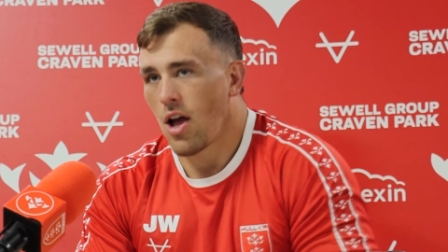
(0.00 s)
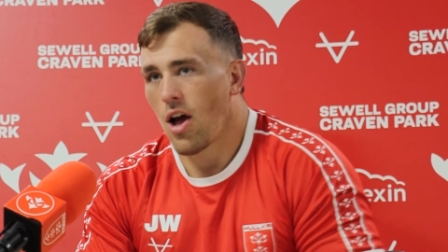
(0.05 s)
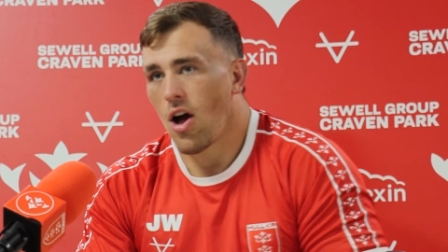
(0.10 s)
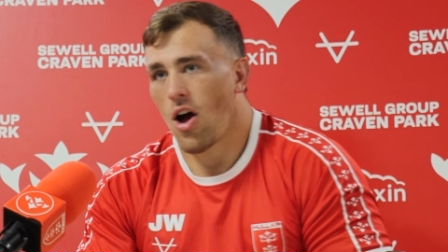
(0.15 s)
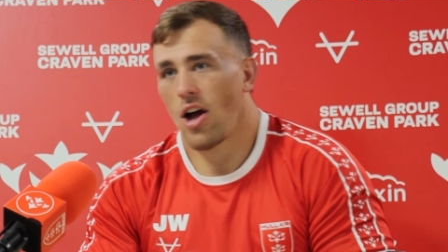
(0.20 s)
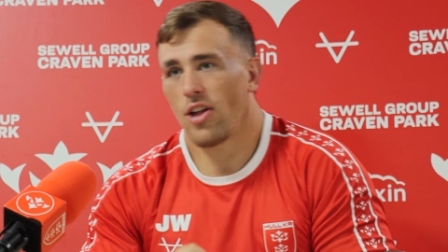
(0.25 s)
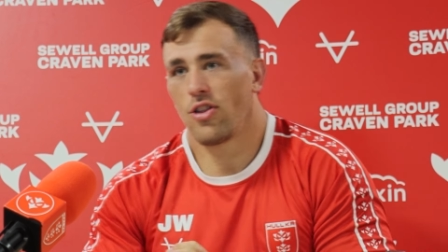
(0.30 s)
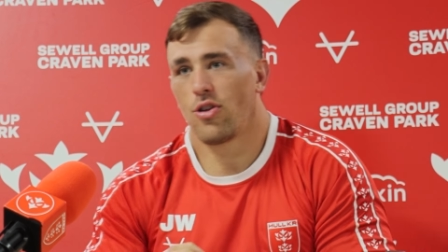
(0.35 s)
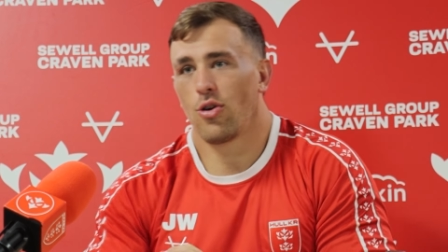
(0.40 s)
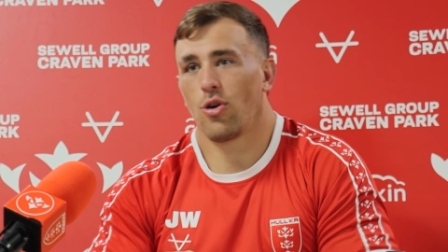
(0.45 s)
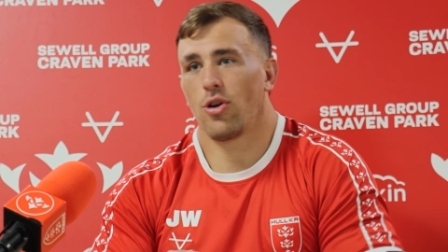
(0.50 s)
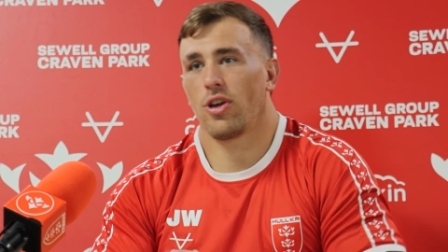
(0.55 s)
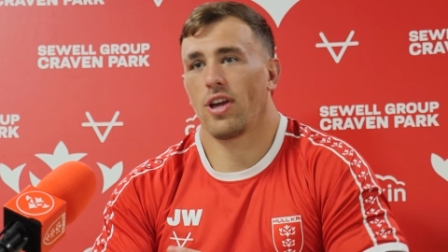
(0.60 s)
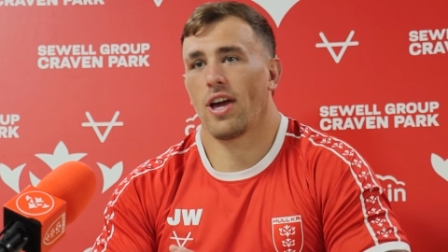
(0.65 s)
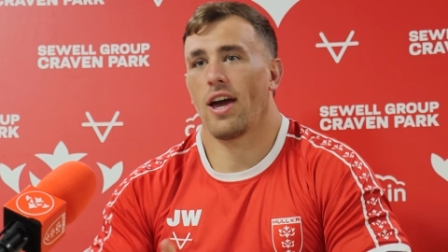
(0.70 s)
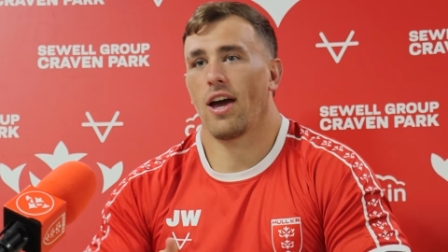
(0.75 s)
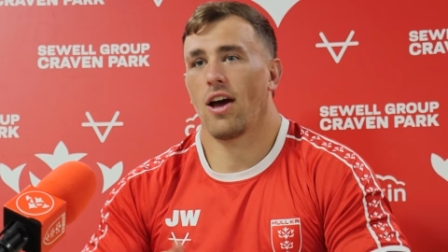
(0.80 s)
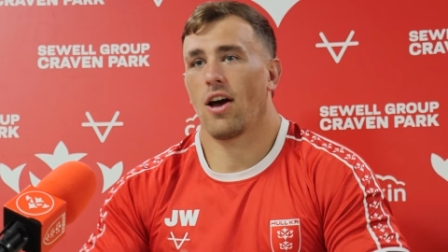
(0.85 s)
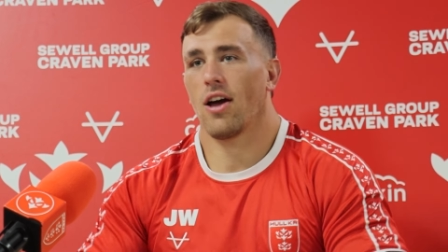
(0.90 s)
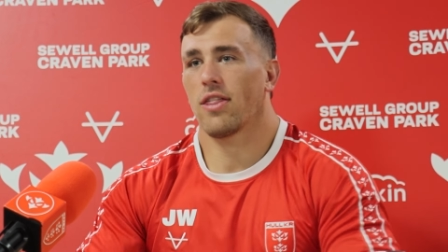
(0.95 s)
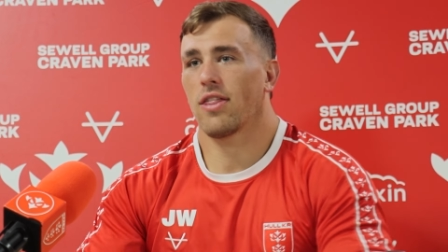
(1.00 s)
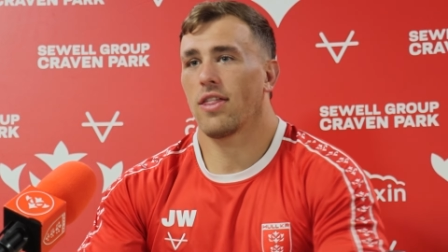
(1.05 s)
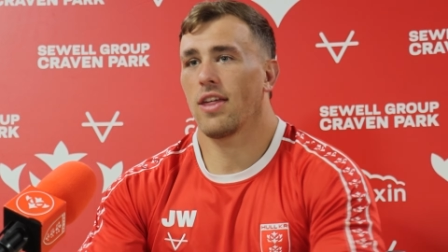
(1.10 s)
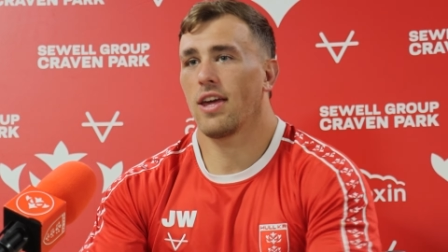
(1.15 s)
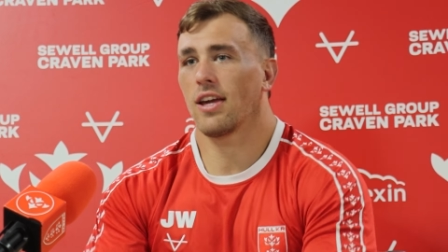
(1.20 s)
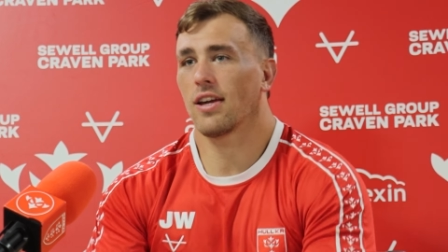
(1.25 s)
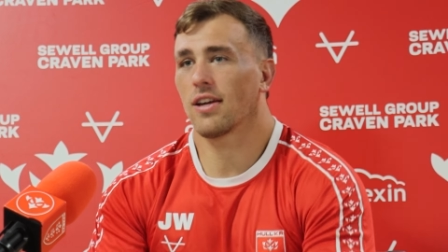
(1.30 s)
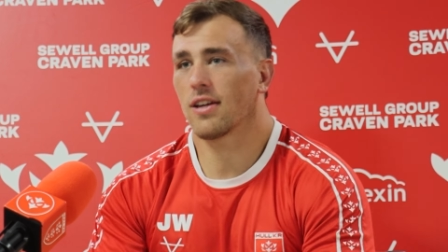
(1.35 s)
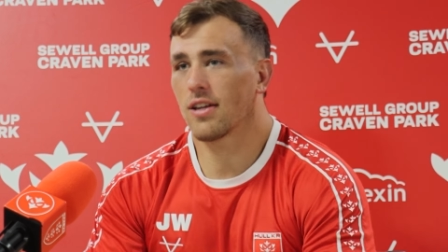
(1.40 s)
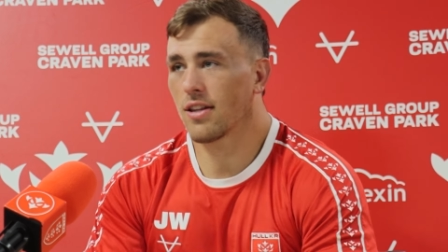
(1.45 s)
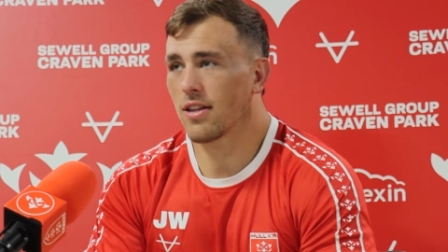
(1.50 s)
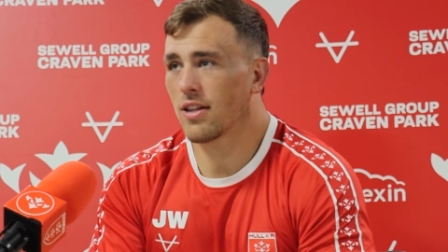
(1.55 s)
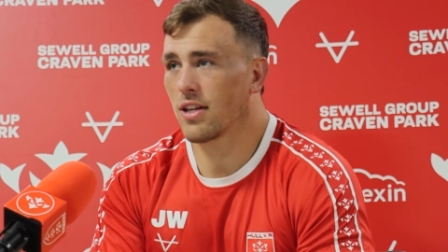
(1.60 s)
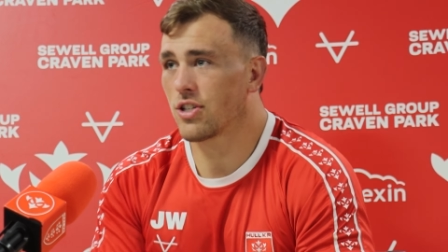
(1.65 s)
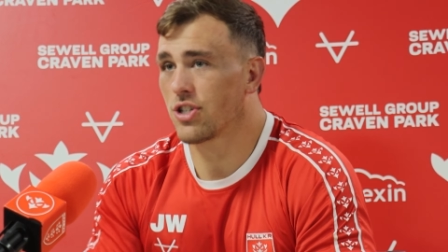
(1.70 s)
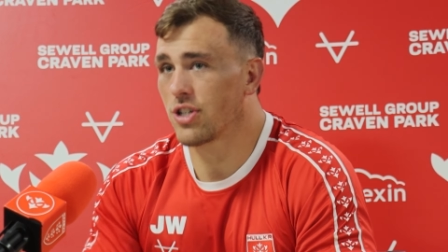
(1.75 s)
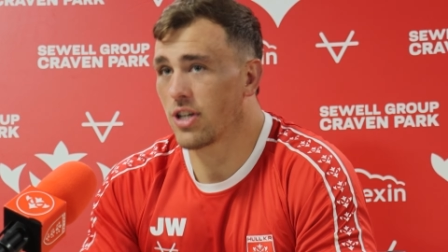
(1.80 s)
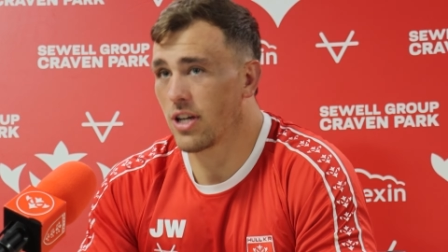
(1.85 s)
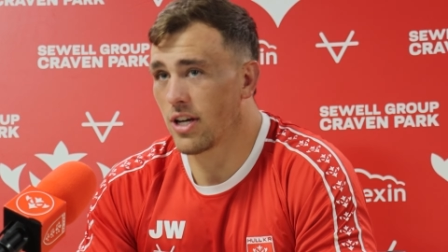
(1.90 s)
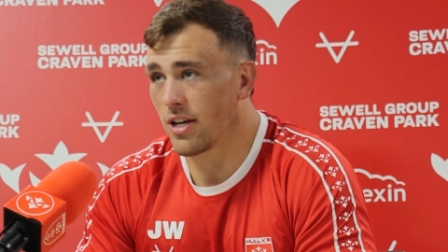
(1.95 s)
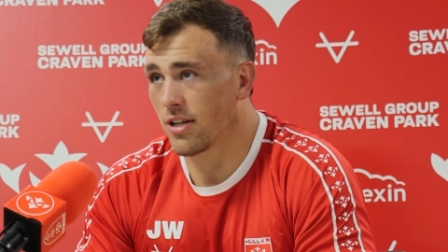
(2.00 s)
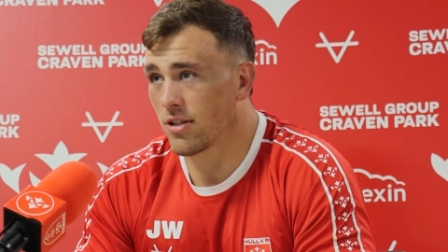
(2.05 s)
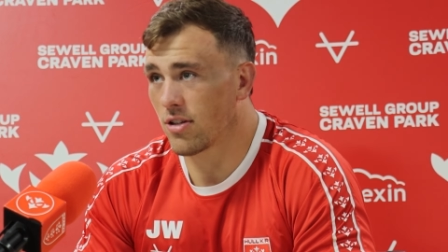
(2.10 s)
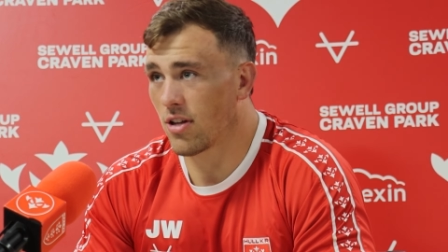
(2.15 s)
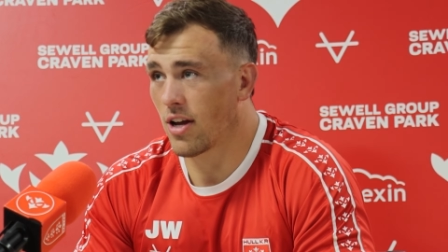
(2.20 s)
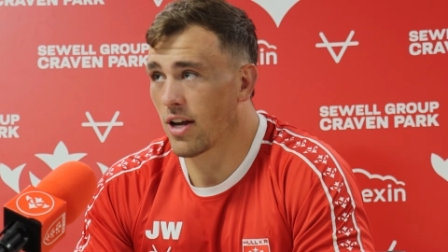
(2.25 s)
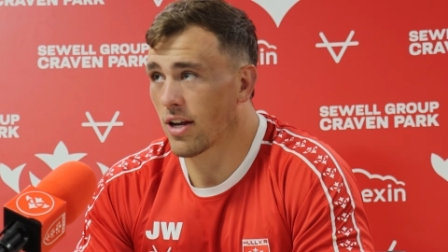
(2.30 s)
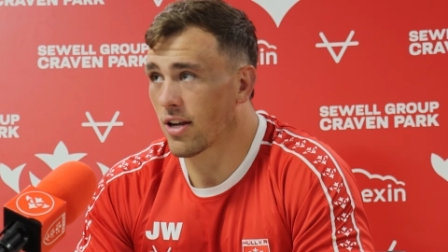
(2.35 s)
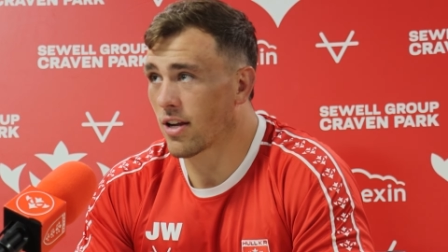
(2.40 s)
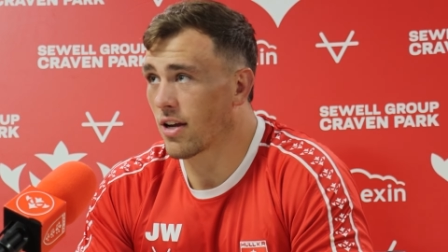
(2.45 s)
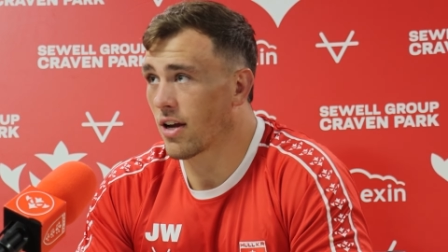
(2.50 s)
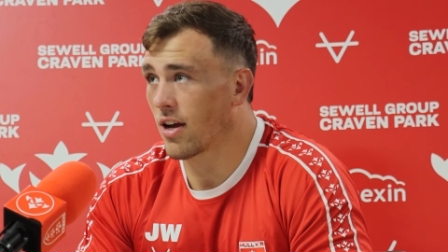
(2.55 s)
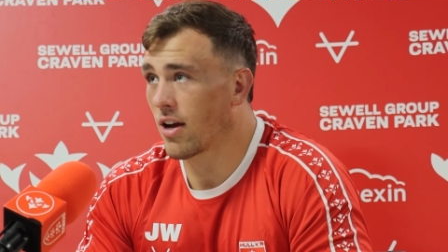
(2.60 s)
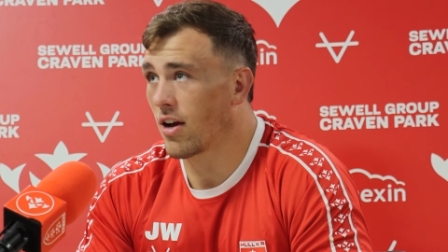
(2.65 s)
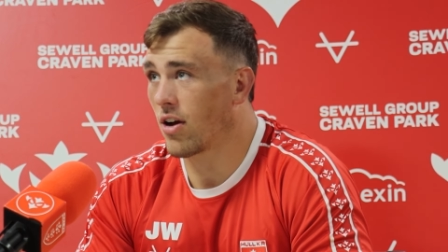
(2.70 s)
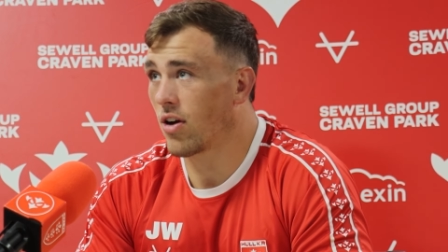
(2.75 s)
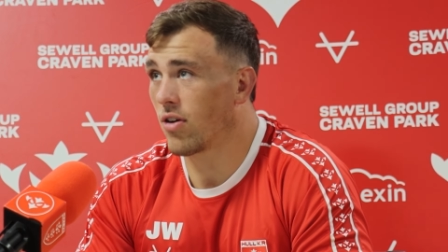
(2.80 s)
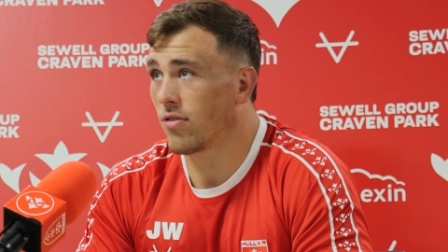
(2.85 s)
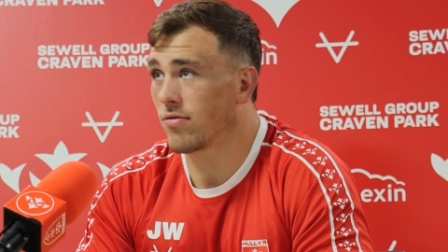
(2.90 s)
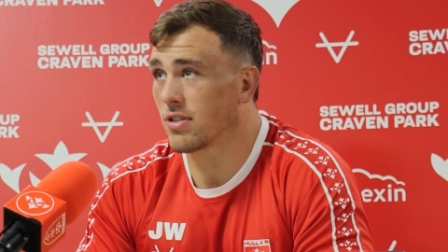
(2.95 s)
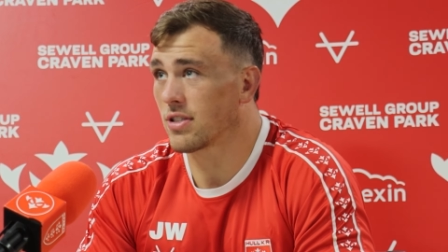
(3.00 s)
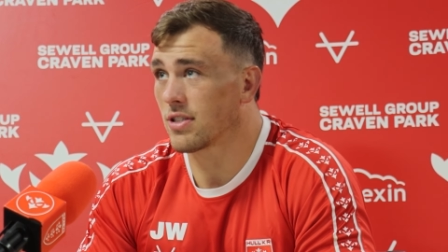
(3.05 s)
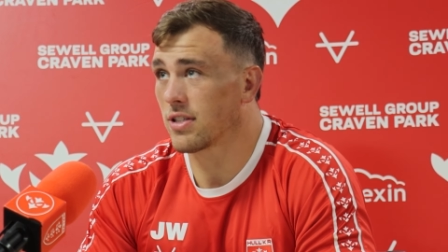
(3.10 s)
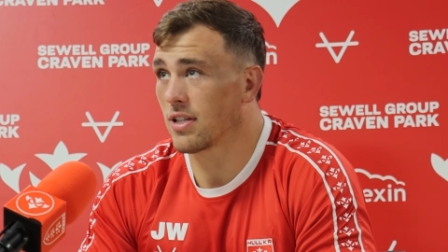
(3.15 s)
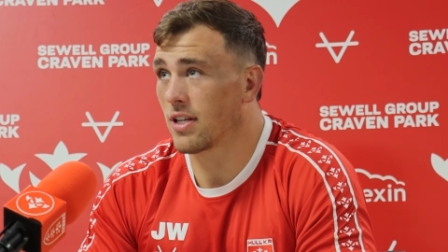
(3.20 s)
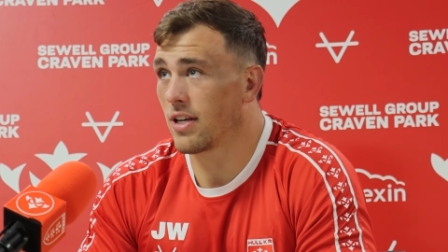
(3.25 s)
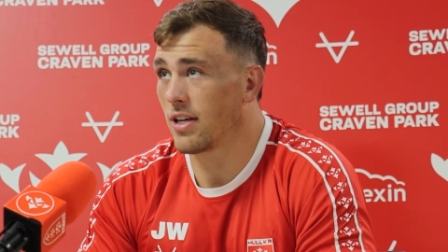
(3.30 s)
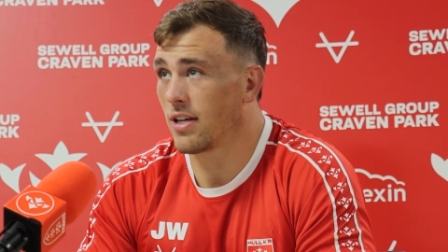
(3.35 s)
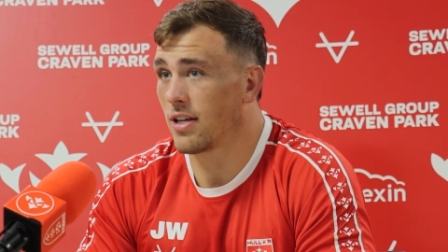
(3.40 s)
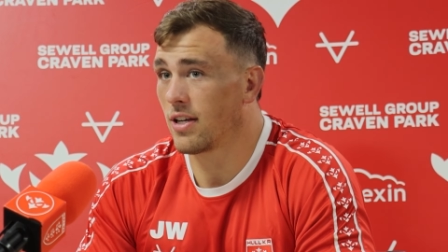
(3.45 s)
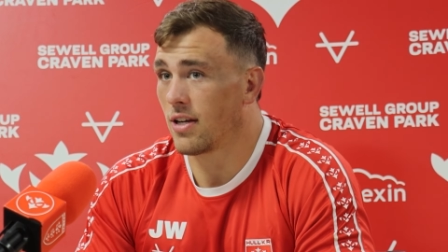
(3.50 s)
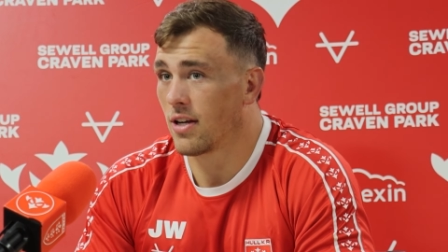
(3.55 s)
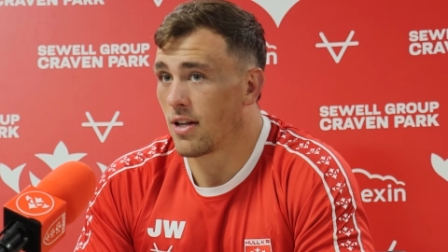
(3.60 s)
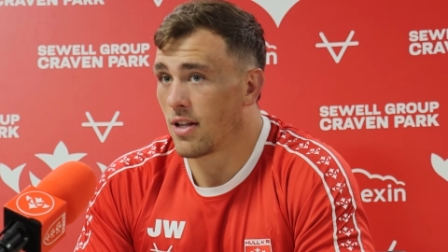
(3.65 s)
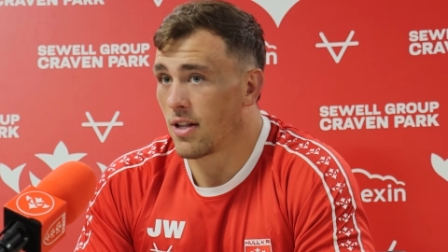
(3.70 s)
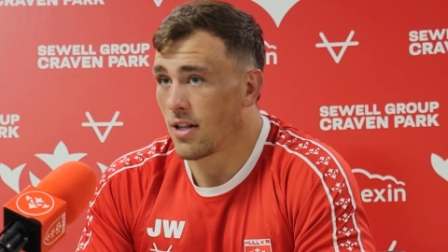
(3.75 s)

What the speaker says: I do, yeah. I think this year, like, obviously,